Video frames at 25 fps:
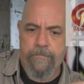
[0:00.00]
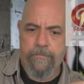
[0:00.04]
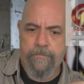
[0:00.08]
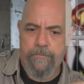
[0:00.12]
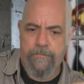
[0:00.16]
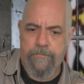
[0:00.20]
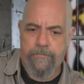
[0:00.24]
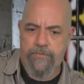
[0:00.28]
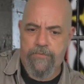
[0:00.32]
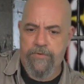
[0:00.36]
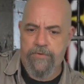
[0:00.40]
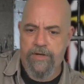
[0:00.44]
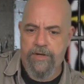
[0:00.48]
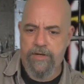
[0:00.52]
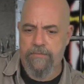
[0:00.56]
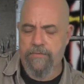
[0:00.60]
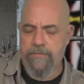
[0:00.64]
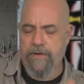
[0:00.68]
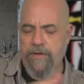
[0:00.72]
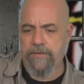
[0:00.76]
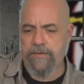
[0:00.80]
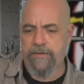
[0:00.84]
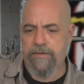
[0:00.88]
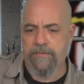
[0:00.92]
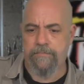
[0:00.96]
pre
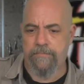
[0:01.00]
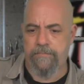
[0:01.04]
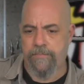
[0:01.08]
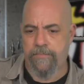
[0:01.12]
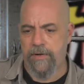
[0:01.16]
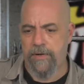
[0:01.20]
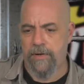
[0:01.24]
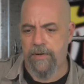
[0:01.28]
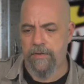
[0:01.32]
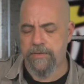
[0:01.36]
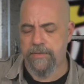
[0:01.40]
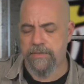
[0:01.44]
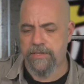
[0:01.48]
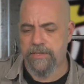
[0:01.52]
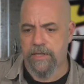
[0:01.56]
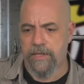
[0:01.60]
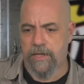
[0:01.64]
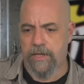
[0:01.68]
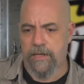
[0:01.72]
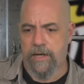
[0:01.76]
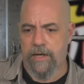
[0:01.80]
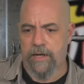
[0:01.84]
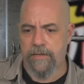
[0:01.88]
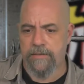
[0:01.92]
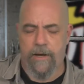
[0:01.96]
rather than post?
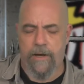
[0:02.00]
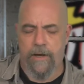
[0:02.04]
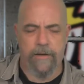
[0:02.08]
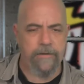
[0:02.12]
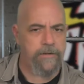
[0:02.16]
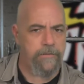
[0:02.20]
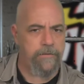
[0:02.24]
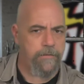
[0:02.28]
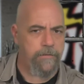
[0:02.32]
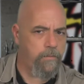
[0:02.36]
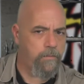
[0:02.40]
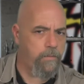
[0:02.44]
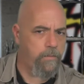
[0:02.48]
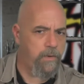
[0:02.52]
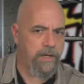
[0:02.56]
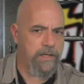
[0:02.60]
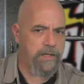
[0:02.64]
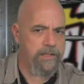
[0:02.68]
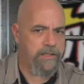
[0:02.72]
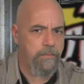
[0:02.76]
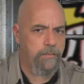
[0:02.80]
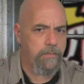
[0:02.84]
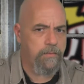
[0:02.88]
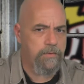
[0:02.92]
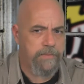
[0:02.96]
I don't know why
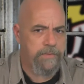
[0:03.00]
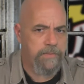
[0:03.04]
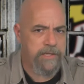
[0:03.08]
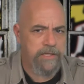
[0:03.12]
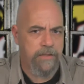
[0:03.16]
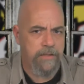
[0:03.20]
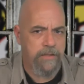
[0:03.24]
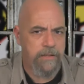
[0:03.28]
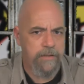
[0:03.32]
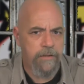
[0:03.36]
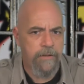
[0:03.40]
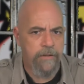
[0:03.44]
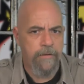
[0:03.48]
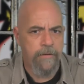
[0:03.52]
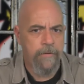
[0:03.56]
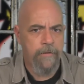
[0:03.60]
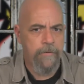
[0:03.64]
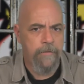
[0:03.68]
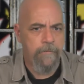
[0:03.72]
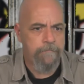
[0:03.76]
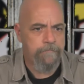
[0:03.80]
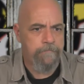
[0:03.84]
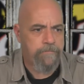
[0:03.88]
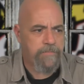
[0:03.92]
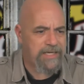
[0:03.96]
that would be
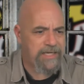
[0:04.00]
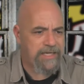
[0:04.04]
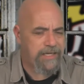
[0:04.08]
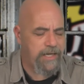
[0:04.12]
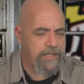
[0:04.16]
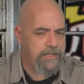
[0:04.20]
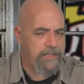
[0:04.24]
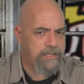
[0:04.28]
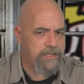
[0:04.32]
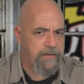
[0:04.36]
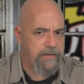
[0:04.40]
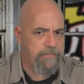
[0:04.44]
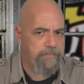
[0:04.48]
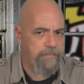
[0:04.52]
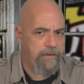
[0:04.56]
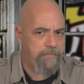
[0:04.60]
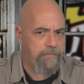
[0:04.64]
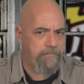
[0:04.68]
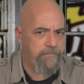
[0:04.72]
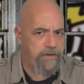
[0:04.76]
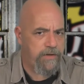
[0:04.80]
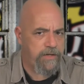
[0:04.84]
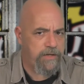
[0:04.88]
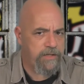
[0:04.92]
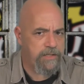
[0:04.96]
the case. I'm
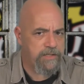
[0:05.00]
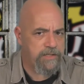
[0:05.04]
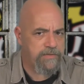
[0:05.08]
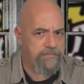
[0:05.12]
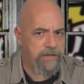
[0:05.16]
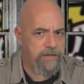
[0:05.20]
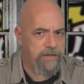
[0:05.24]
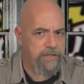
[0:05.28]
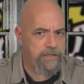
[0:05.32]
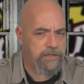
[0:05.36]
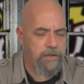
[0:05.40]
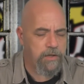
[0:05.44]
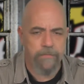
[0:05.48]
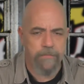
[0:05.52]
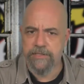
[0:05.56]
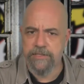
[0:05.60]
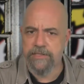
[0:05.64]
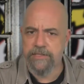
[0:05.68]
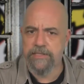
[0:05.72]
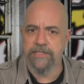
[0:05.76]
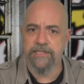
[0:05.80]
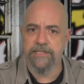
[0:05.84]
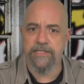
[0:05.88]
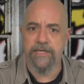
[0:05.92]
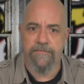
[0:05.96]
finding this very... It's
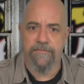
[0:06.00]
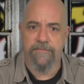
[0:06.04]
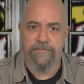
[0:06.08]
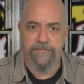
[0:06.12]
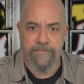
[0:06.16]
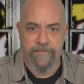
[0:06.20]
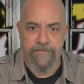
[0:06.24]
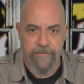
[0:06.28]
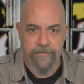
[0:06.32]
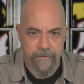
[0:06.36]
almost as if